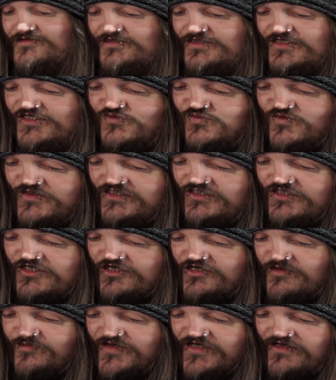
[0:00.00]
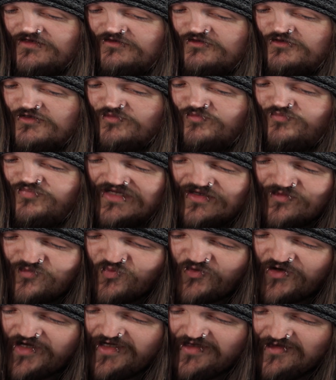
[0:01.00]
this one's gonna be a lot of big
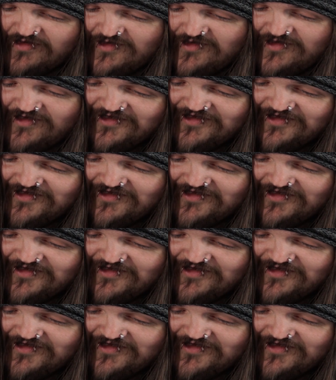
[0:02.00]
brain.